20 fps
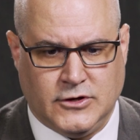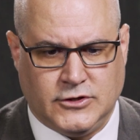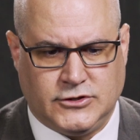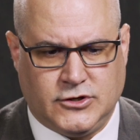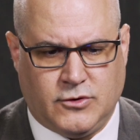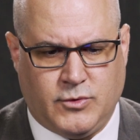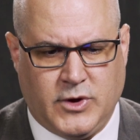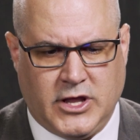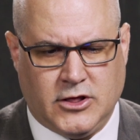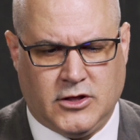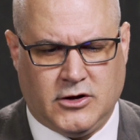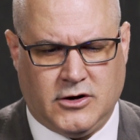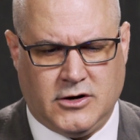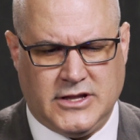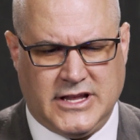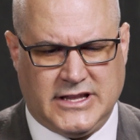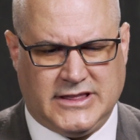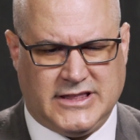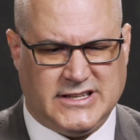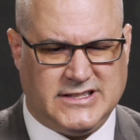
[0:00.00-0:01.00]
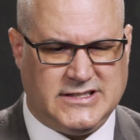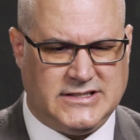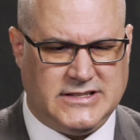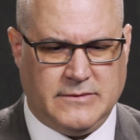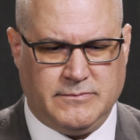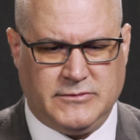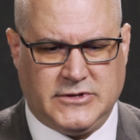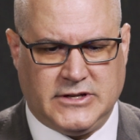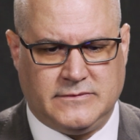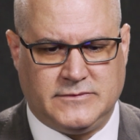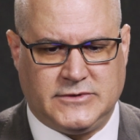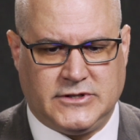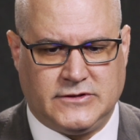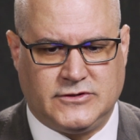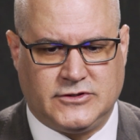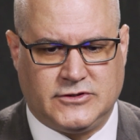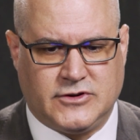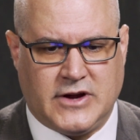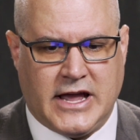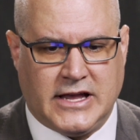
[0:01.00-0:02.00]
So we learn that the symptoms of
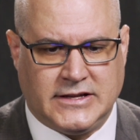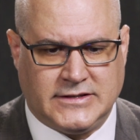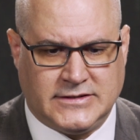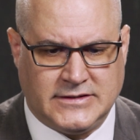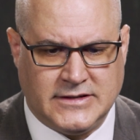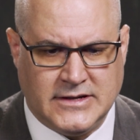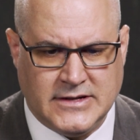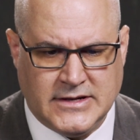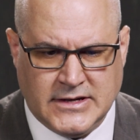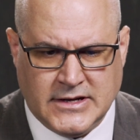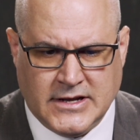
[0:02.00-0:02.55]
stress,